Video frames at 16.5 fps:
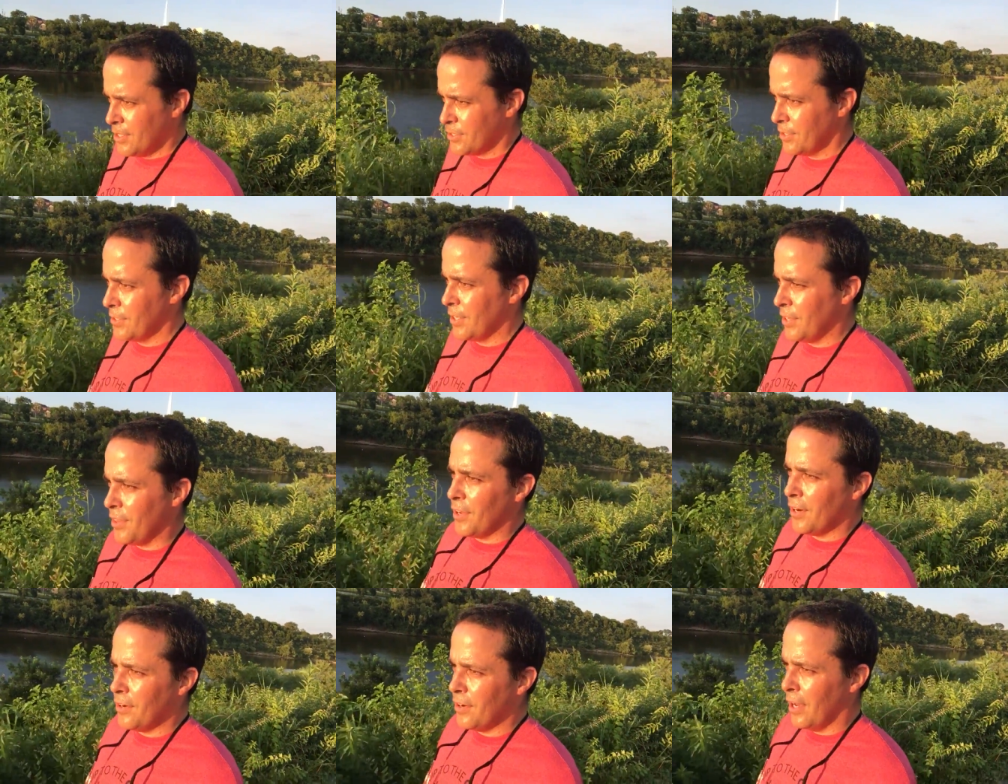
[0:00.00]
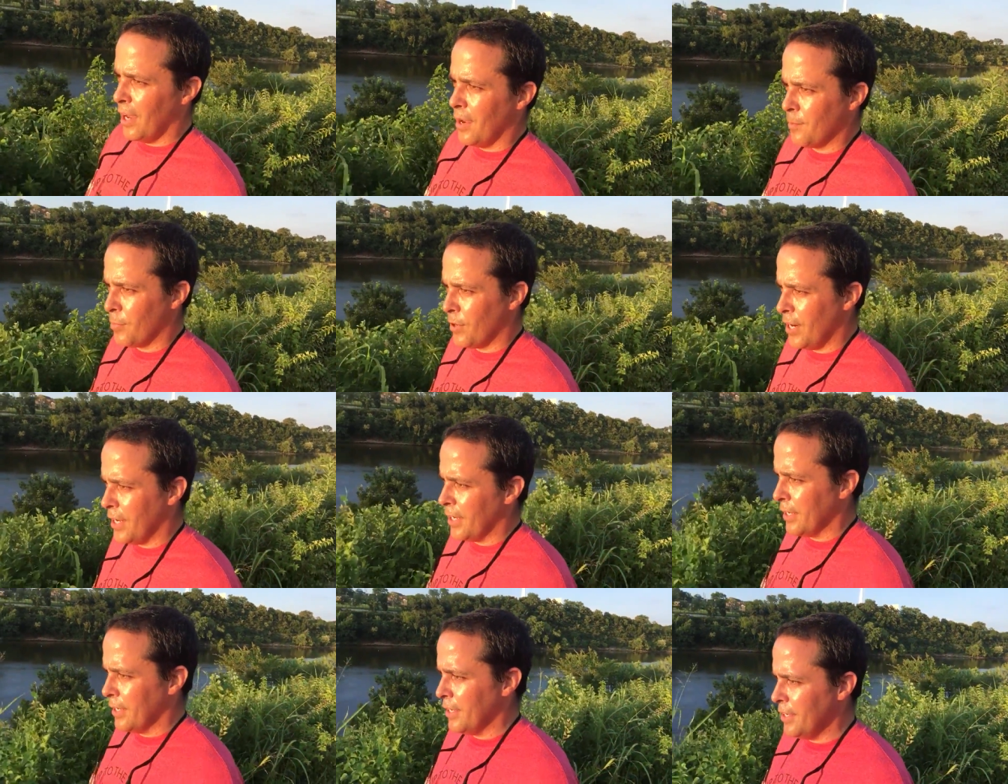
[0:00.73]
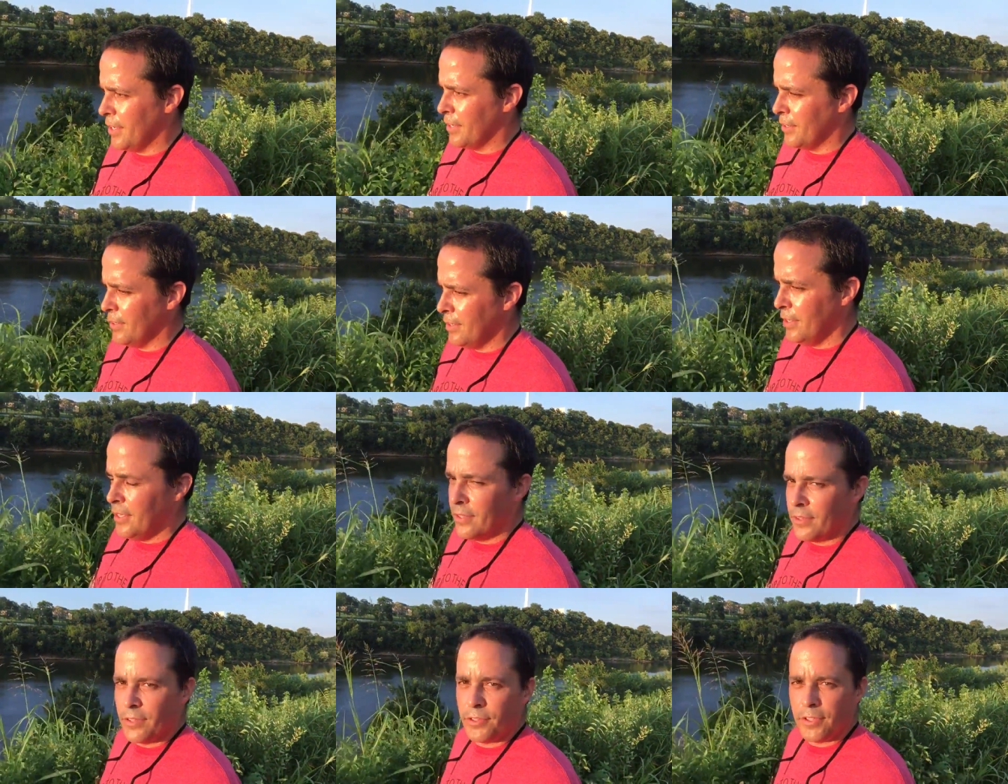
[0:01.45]
so that they're not bringing in
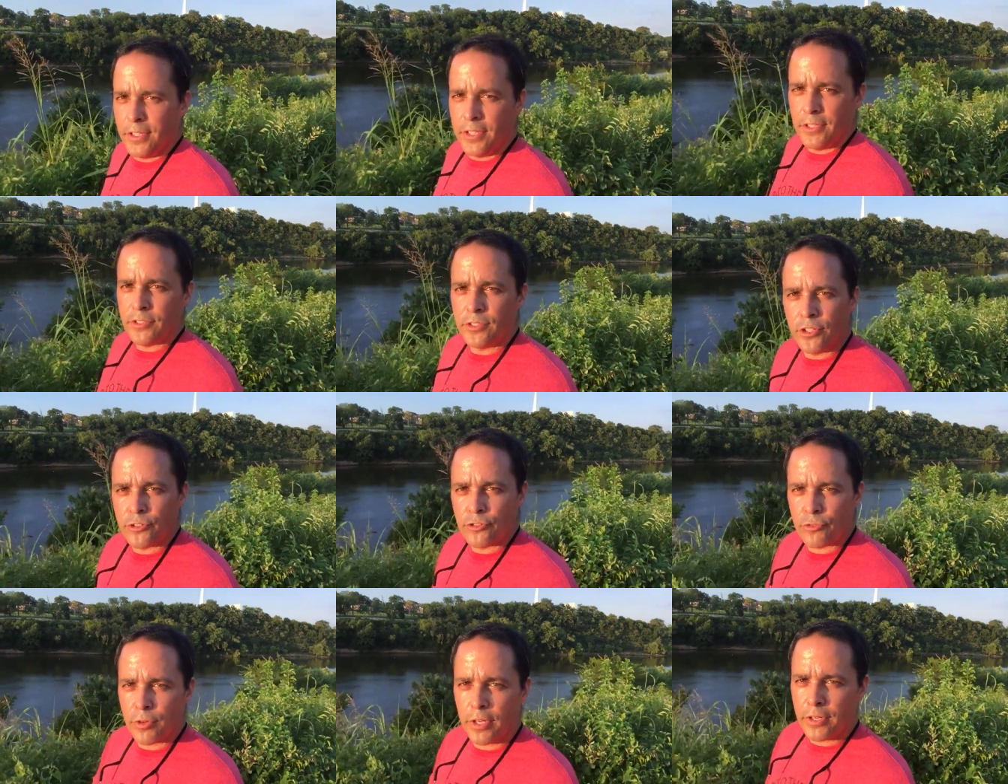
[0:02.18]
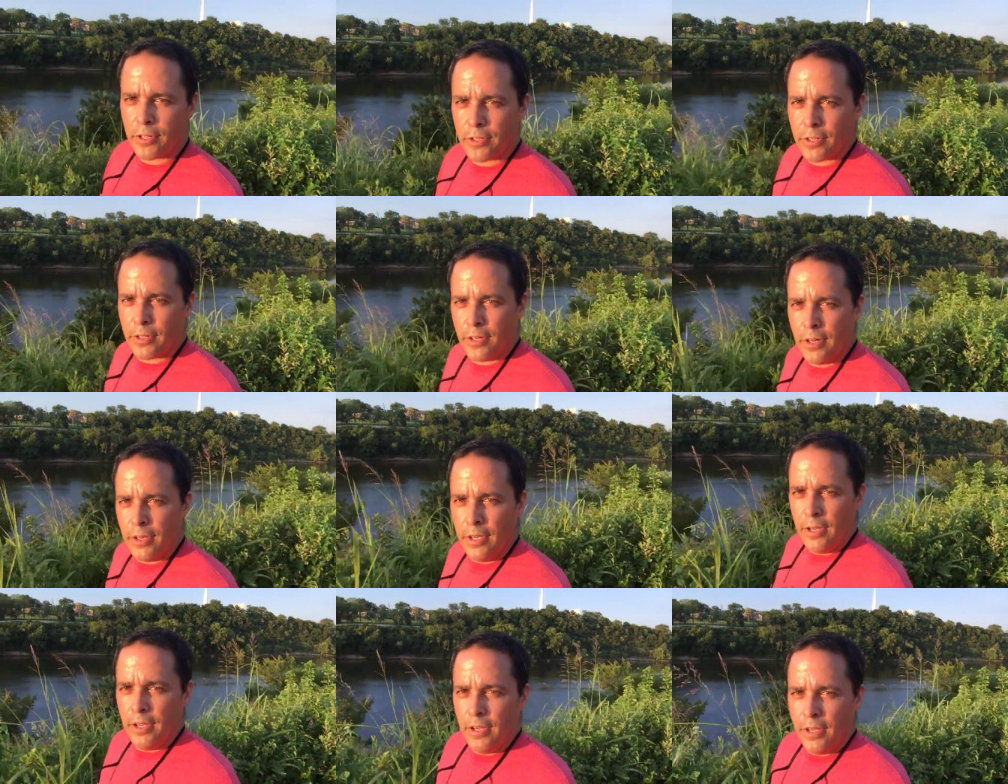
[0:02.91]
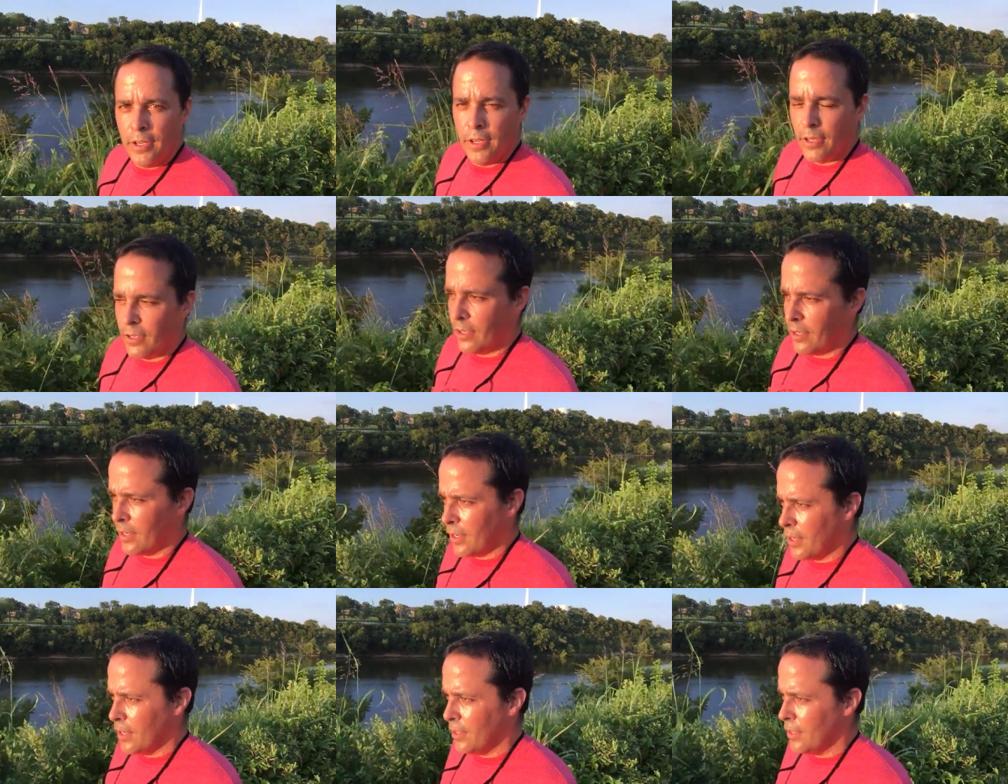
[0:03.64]
the things that trigger
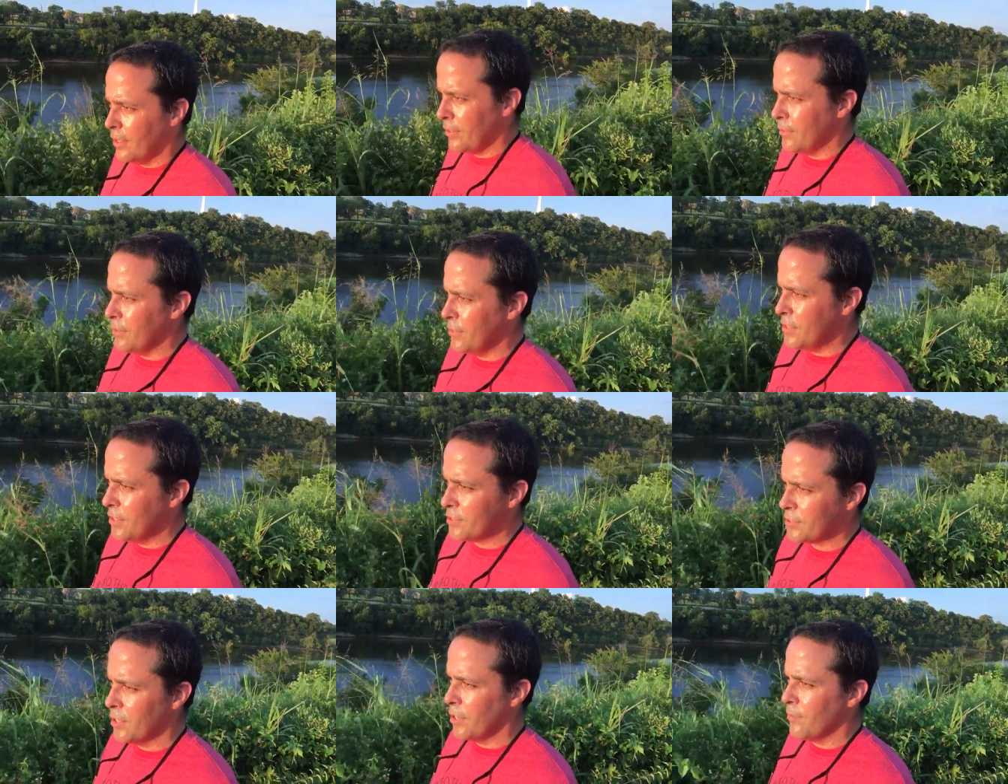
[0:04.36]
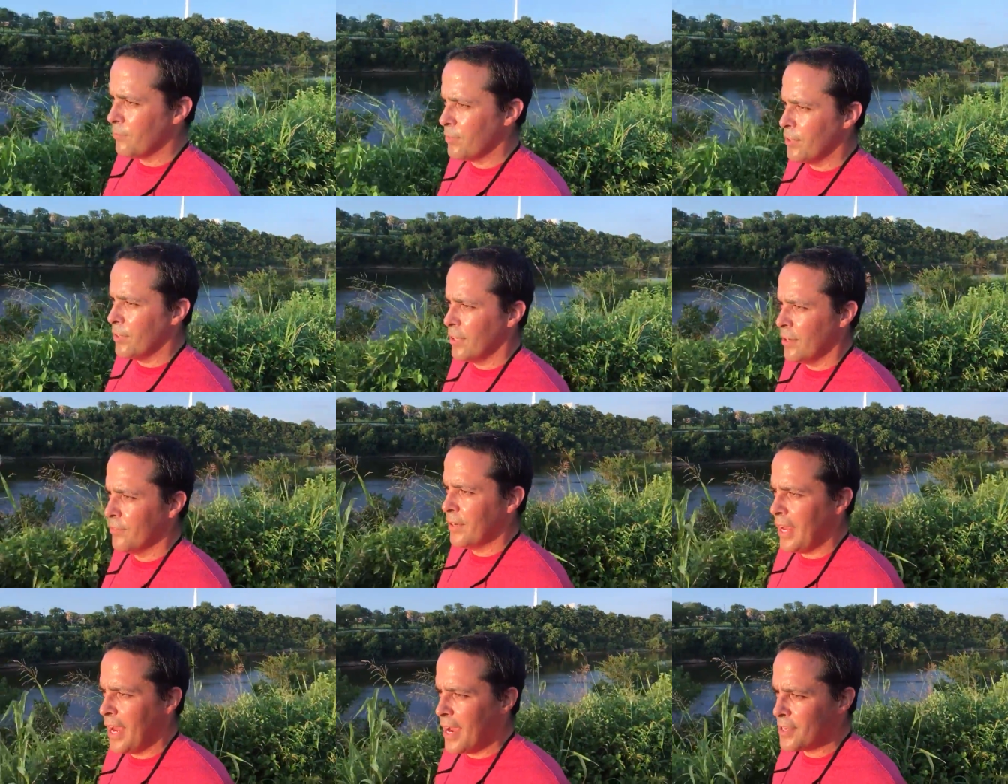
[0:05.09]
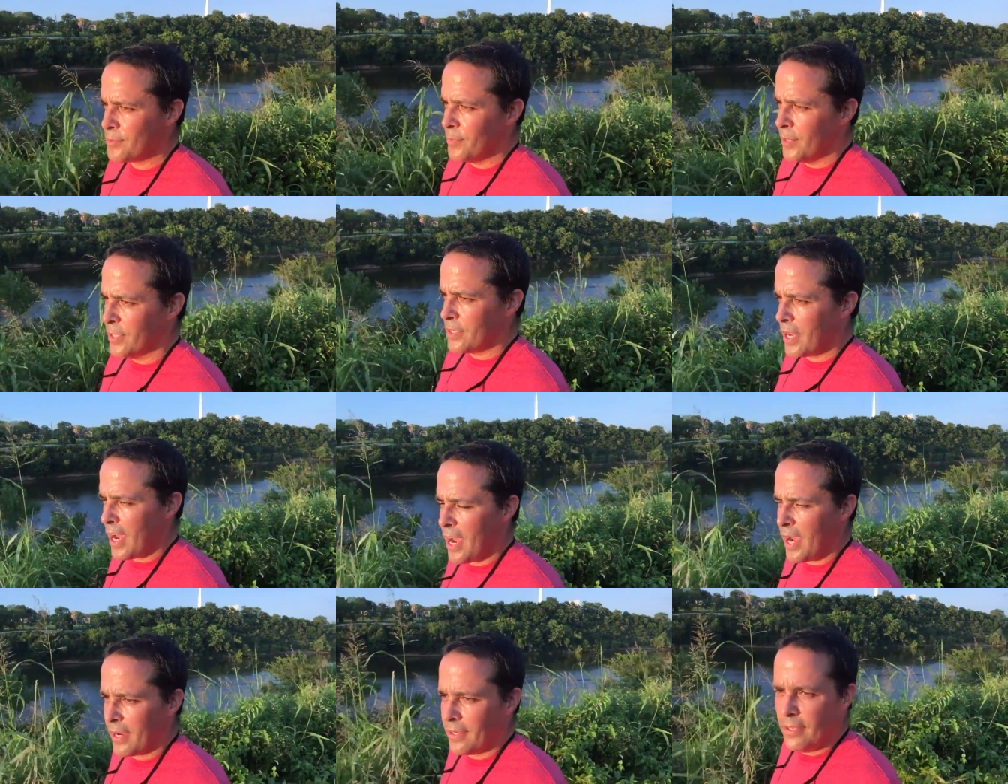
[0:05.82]
the discomfort of an asthma
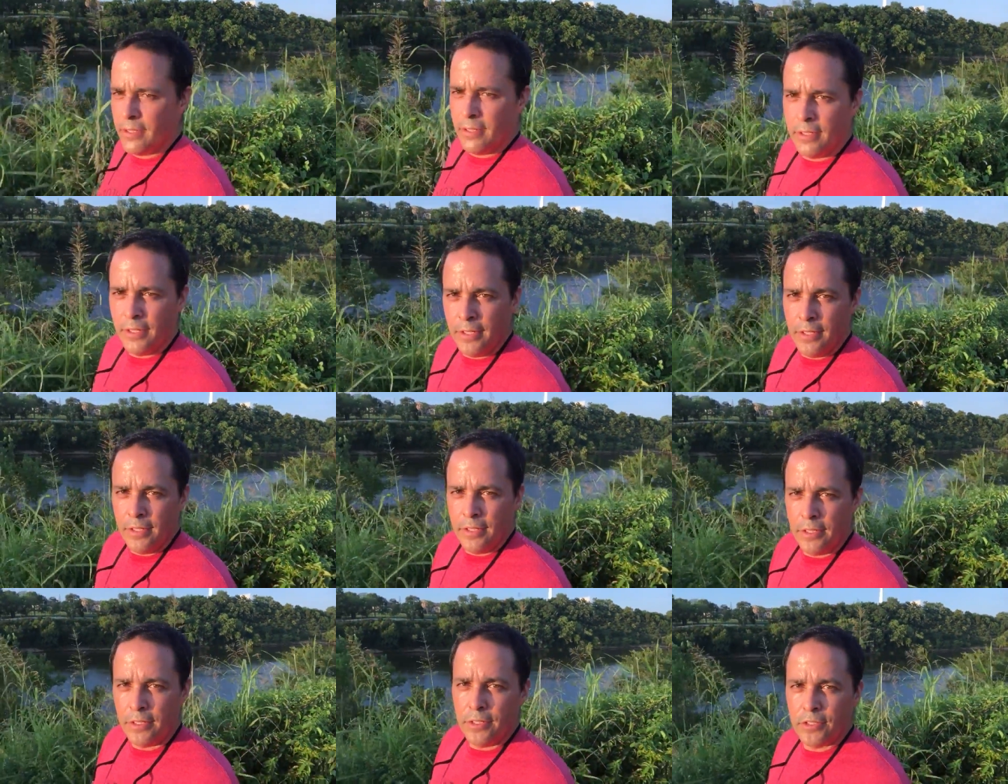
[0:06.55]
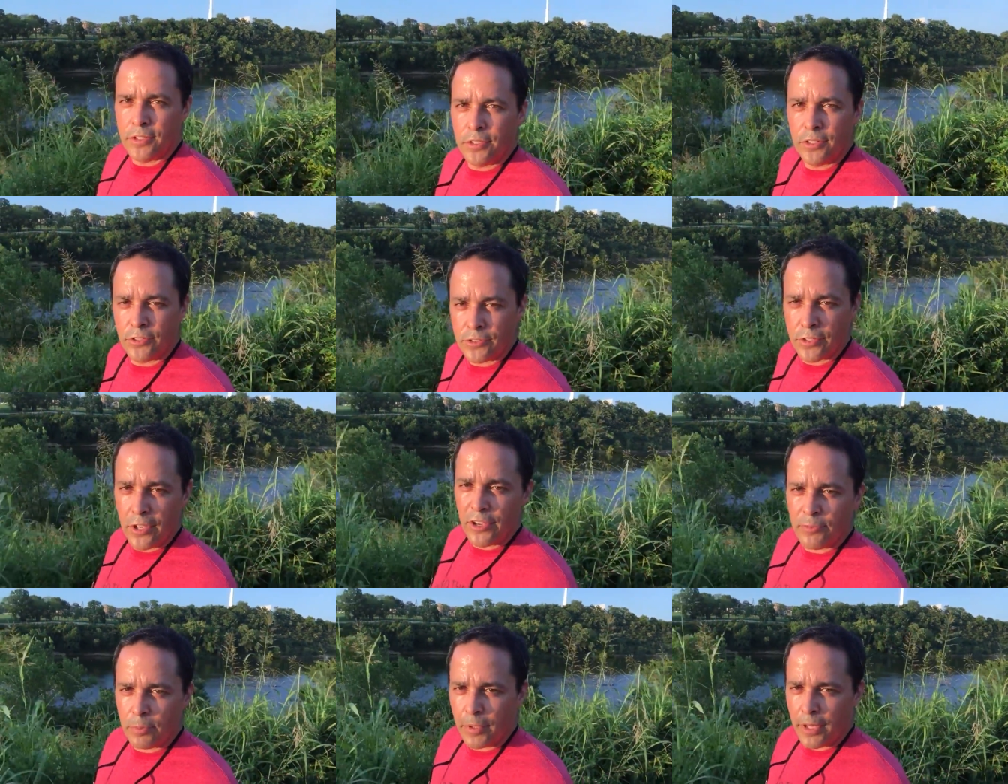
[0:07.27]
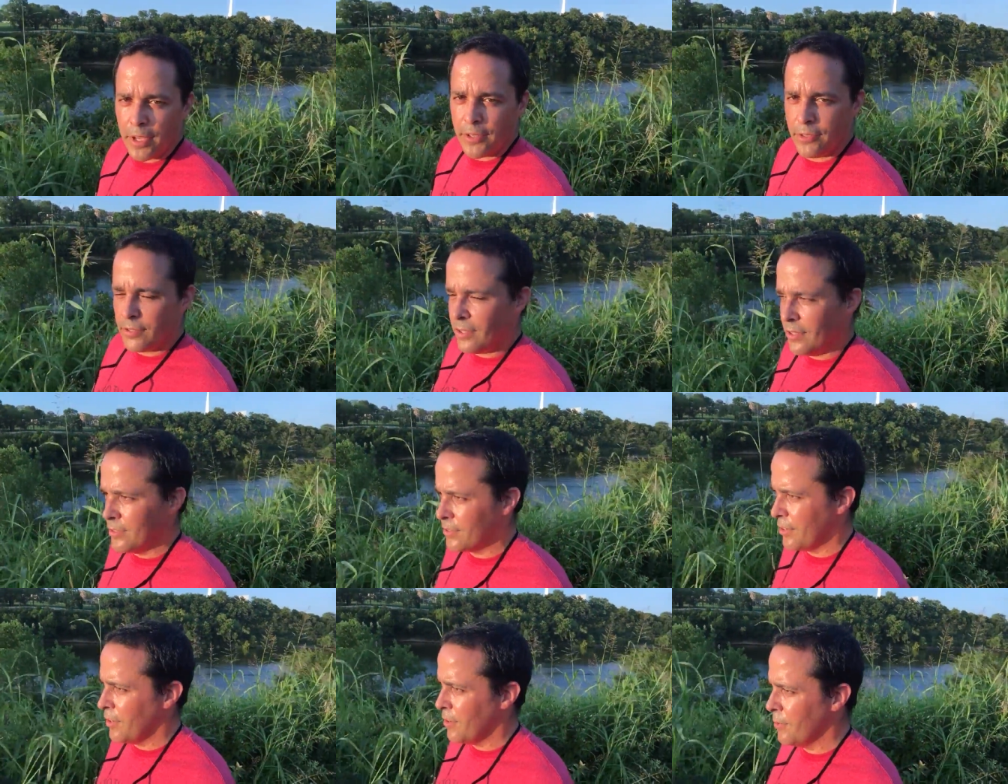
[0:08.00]
attack into your safe place.
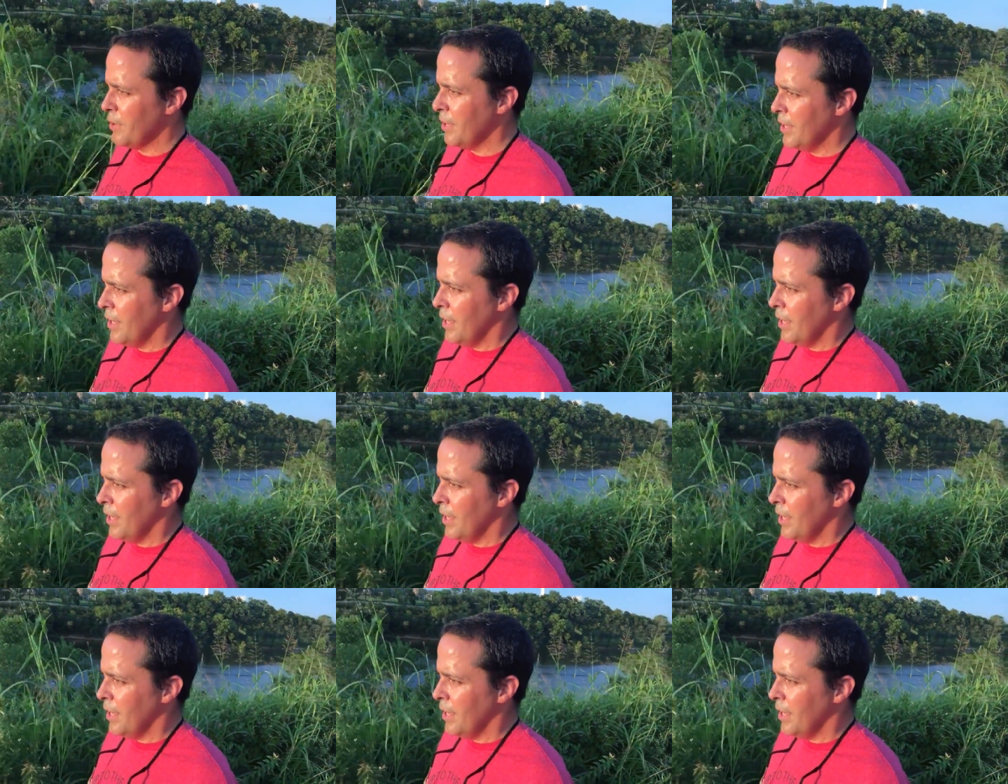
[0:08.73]
So